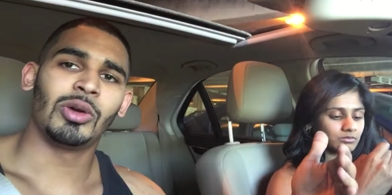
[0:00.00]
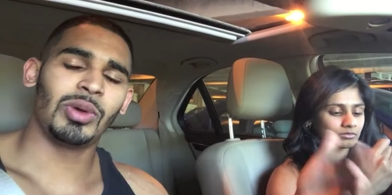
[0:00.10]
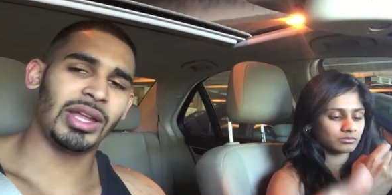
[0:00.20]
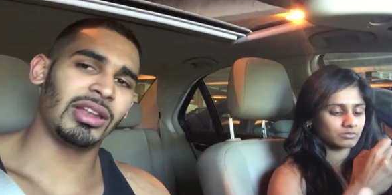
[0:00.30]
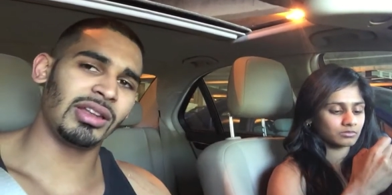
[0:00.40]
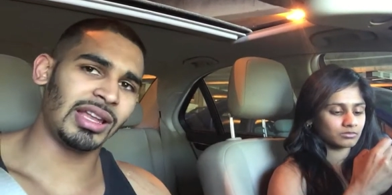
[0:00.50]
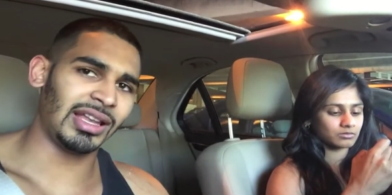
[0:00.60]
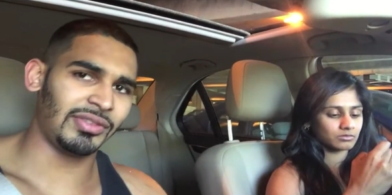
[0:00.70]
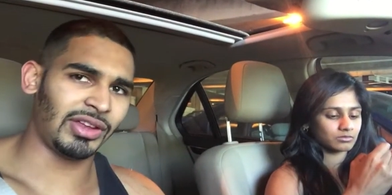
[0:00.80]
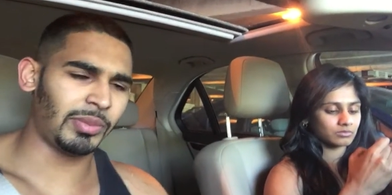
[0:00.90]
Speaker 1: We hadn't done
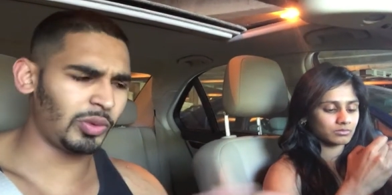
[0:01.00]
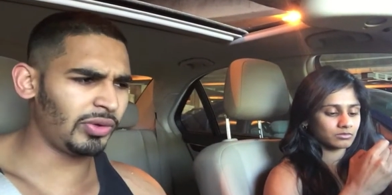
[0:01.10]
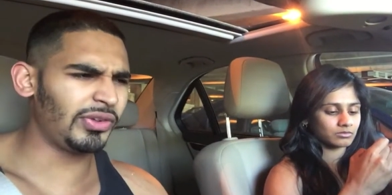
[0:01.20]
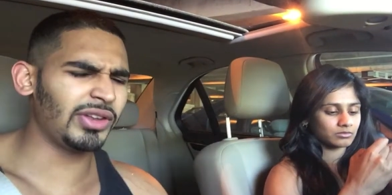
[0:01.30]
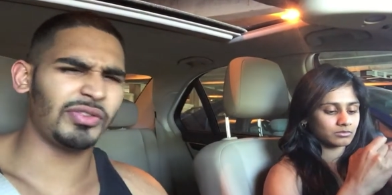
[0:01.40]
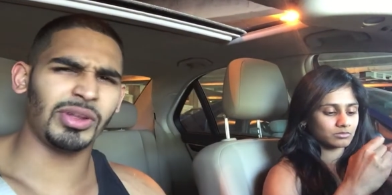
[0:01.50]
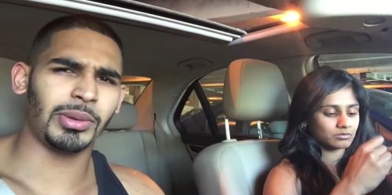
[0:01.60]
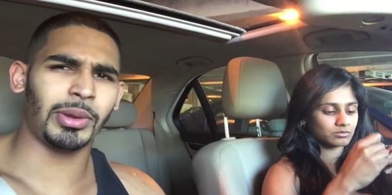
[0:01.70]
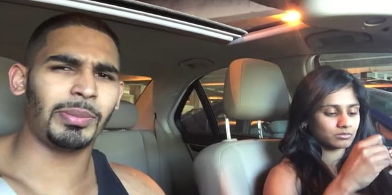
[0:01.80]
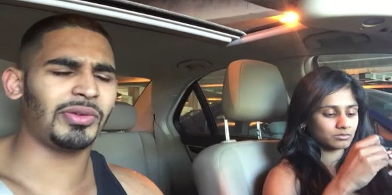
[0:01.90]
deadlifts yet, but we were feeling a,
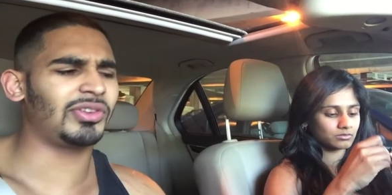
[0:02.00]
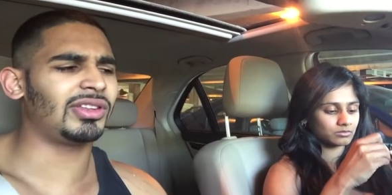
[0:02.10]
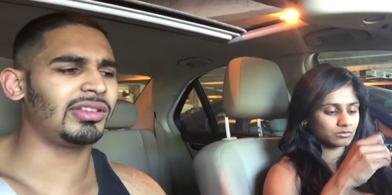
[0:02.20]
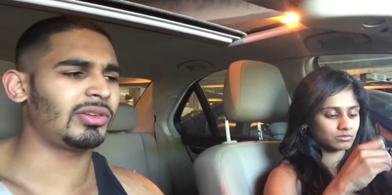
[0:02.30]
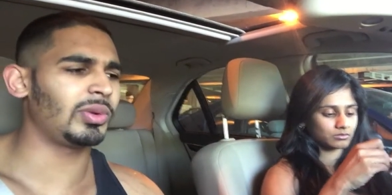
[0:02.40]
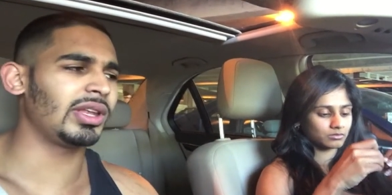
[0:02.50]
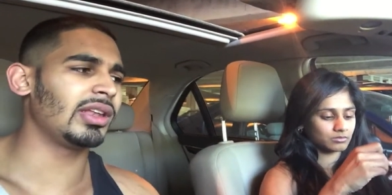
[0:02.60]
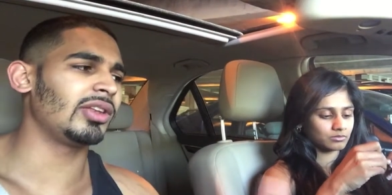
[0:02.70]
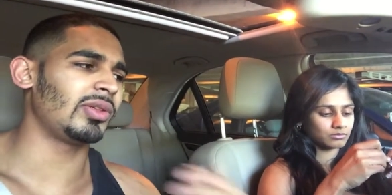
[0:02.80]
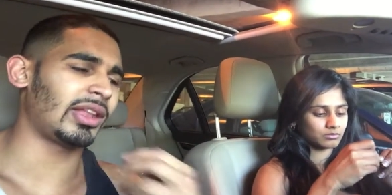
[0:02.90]
a bit fatigued, so we
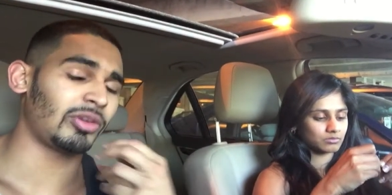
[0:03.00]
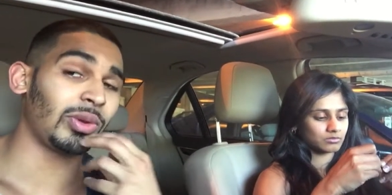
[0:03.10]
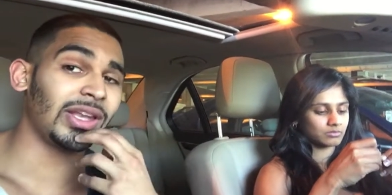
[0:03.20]
didn't do that, so we